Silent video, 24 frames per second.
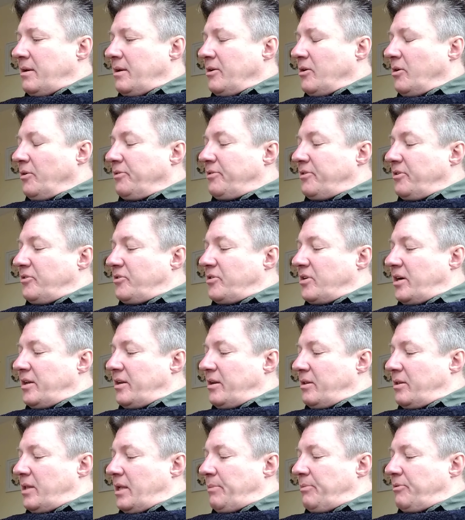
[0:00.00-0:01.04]

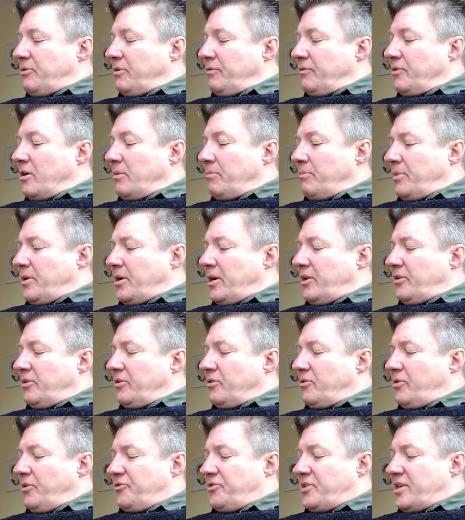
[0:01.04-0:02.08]
Constantine seems to have combined
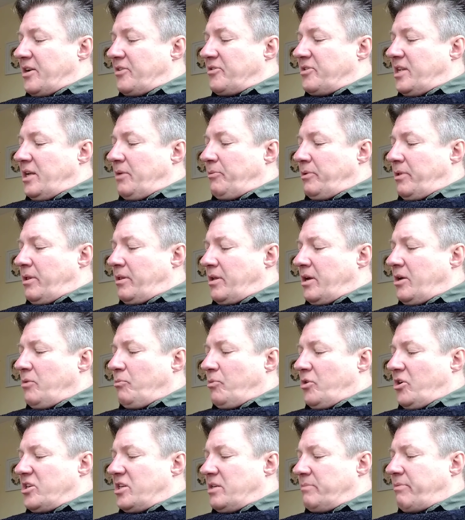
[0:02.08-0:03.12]
Christianity with his own
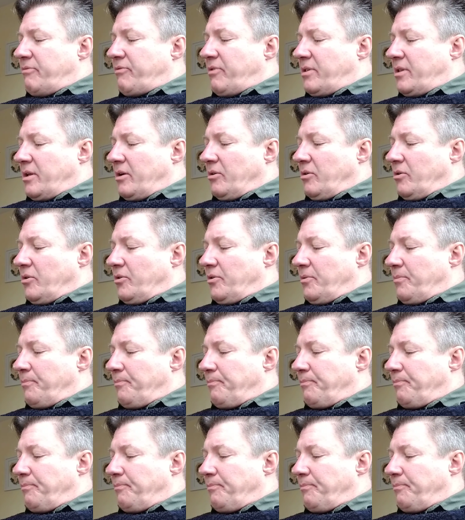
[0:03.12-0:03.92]
worship of the sun god.